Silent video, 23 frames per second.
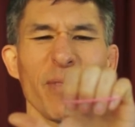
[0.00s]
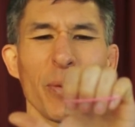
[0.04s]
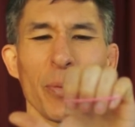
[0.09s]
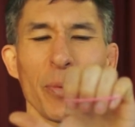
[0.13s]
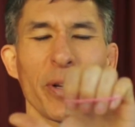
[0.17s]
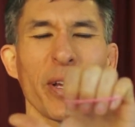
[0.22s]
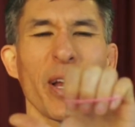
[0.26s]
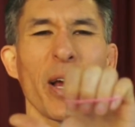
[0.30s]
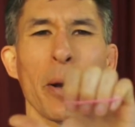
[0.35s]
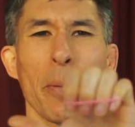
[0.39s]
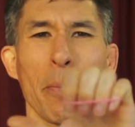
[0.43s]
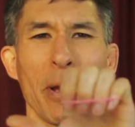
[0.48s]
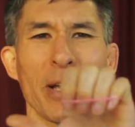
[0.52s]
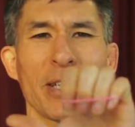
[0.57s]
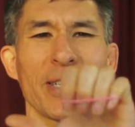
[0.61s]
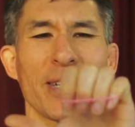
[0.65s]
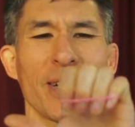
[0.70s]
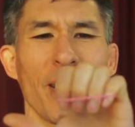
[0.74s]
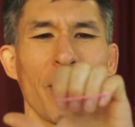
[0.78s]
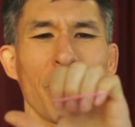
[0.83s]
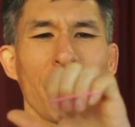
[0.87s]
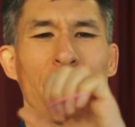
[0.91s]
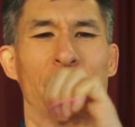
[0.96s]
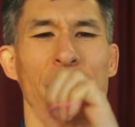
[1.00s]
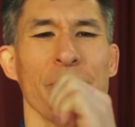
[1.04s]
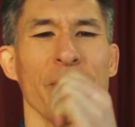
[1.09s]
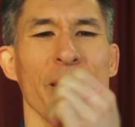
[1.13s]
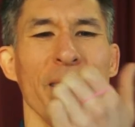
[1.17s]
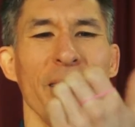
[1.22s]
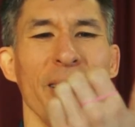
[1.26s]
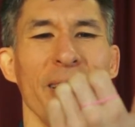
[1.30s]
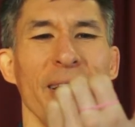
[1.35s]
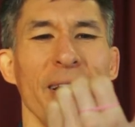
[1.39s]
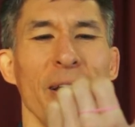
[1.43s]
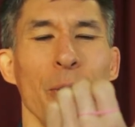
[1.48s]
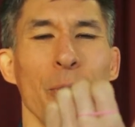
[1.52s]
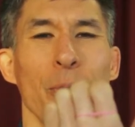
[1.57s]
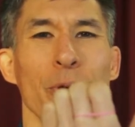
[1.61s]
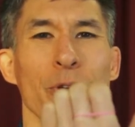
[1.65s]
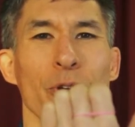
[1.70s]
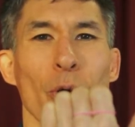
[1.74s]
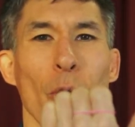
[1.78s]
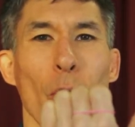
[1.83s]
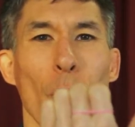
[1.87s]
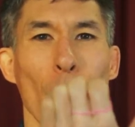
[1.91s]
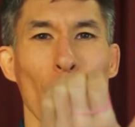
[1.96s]
kind of mess it up. When
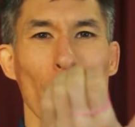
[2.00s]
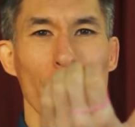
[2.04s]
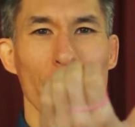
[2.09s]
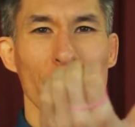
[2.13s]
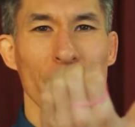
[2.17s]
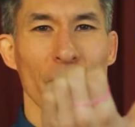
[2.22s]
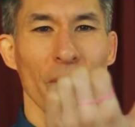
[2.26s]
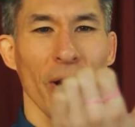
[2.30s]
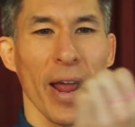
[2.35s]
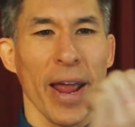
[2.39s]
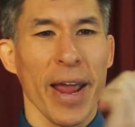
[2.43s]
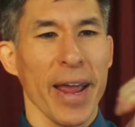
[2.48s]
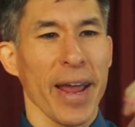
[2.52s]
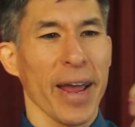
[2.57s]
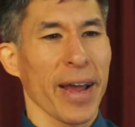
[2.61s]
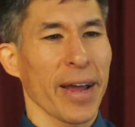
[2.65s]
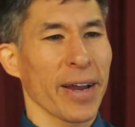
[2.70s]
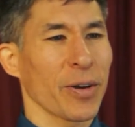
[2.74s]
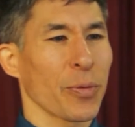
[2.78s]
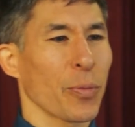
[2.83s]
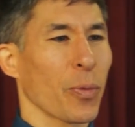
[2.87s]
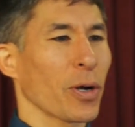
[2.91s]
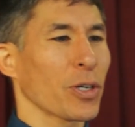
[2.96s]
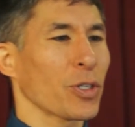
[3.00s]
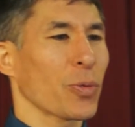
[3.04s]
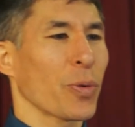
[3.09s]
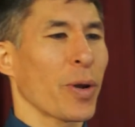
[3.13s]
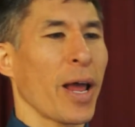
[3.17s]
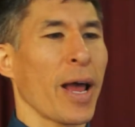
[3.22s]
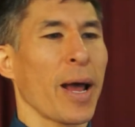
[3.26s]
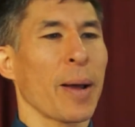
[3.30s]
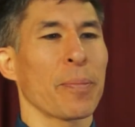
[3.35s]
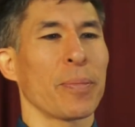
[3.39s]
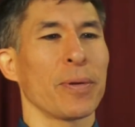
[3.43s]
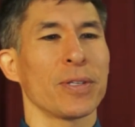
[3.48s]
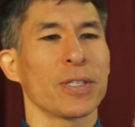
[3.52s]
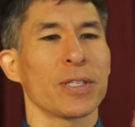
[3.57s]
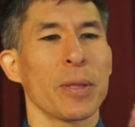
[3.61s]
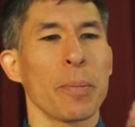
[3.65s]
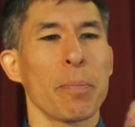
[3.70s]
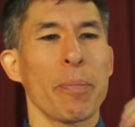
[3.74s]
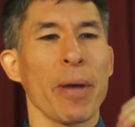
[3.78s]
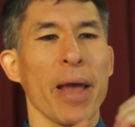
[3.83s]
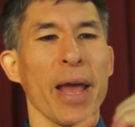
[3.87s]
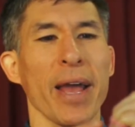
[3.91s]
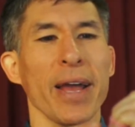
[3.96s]
you open your hand, watch what happens. The
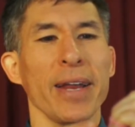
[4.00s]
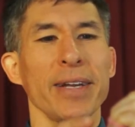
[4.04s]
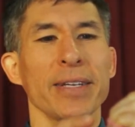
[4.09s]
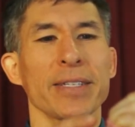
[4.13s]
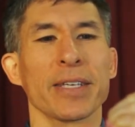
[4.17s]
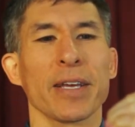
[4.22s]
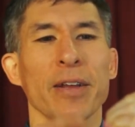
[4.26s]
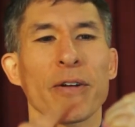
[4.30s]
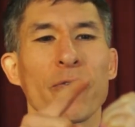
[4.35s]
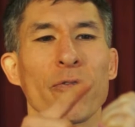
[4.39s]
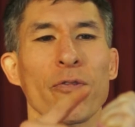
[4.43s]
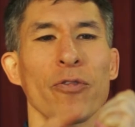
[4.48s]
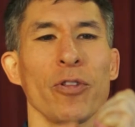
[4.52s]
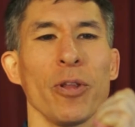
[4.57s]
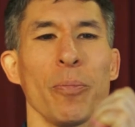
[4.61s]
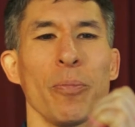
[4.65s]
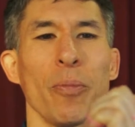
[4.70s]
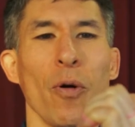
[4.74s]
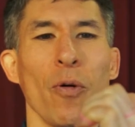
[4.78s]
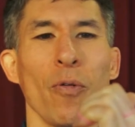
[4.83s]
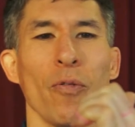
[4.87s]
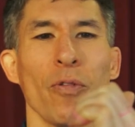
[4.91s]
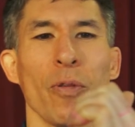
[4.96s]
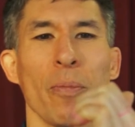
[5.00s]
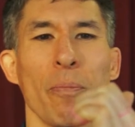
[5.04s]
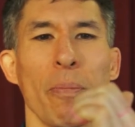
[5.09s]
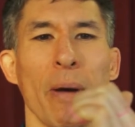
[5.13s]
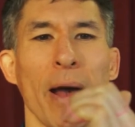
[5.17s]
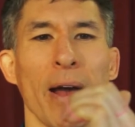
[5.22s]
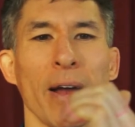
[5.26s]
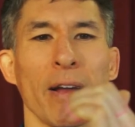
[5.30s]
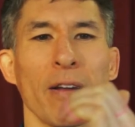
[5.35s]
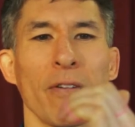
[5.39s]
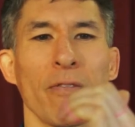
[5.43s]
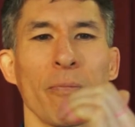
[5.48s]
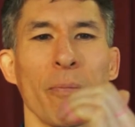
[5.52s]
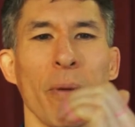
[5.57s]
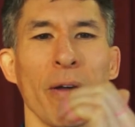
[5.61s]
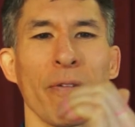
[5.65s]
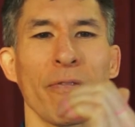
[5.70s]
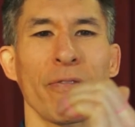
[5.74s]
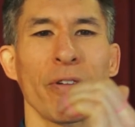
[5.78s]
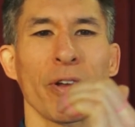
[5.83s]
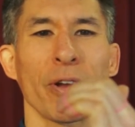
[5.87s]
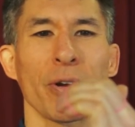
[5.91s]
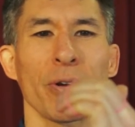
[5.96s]
band is going to flip over the back of my
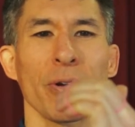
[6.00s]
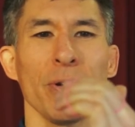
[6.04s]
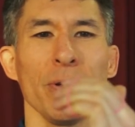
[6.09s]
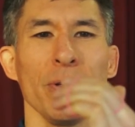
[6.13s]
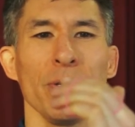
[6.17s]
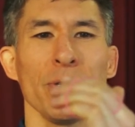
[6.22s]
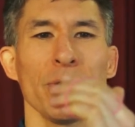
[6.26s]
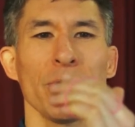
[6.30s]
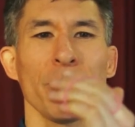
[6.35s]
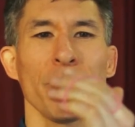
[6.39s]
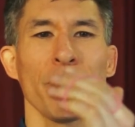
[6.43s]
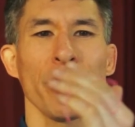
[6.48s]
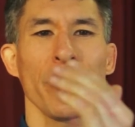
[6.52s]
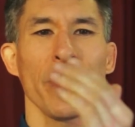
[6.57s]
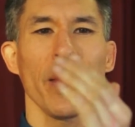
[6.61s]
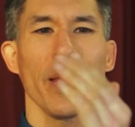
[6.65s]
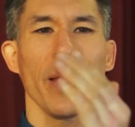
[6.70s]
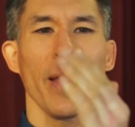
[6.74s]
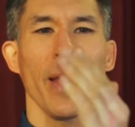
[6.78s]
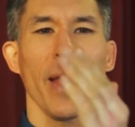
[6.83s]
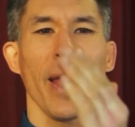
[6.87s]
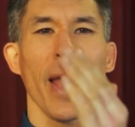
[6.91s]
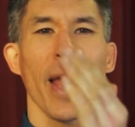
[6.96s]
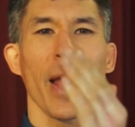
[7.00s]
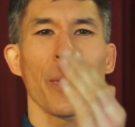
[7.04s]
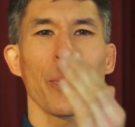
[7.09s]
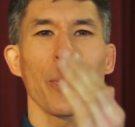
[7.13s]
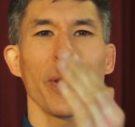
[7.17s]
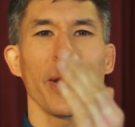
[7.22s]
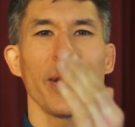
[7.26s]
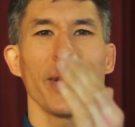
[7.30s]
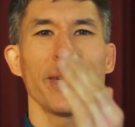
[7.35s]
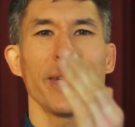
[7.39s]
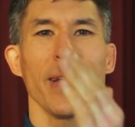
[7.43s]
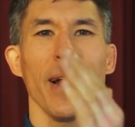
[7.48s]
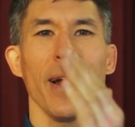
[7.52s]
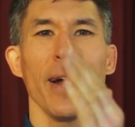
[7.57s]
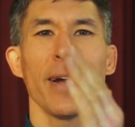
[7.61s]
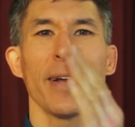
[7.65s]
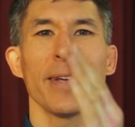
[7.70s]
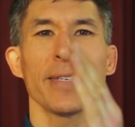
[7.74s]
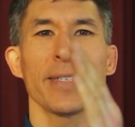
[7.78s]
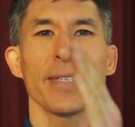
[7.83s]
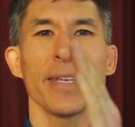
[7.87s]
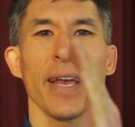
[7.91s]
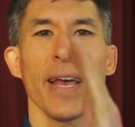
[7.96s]
fingers, and when it
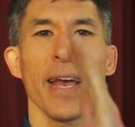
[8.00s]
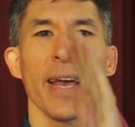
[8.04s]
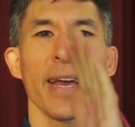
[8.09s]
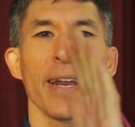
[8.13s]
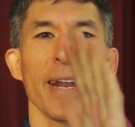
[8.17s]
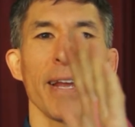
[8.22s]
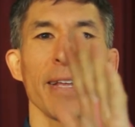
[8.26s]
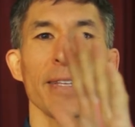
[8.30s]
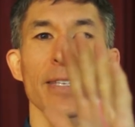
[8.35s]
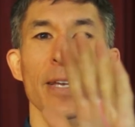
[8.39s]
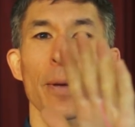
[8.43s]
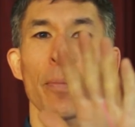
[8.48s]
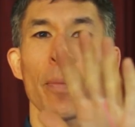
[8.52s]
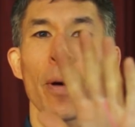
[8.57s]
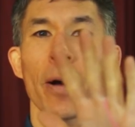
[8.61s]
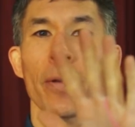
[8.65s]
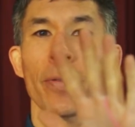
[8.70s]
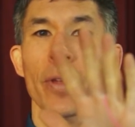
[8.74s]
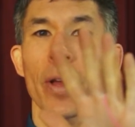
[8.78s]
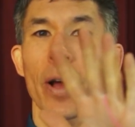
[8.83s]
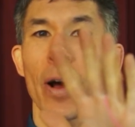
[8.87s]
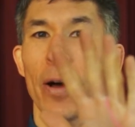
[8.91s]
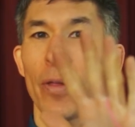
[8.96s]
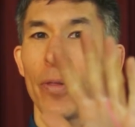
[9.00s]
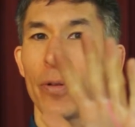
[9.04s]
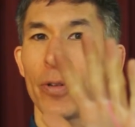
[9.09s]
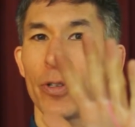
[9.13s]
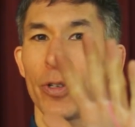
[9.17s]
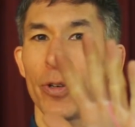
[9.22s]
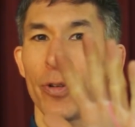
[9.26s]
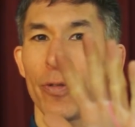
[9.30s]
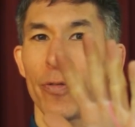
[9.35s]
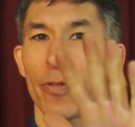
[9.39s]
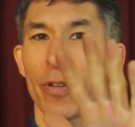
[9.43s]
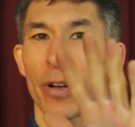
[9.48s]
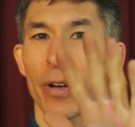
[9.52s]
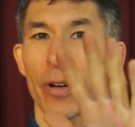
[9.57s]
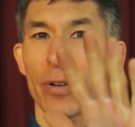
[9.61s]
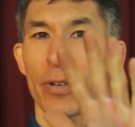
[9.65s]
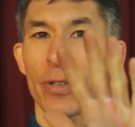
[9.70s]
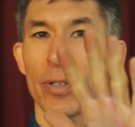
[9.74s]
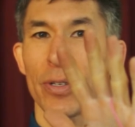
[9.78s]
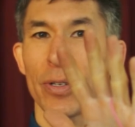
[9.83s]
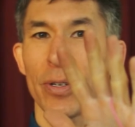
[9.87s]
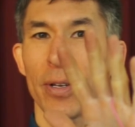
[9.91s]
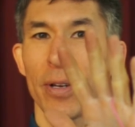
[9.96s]
does, it ends up on the other 2
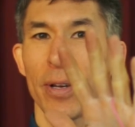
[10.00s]
fingers.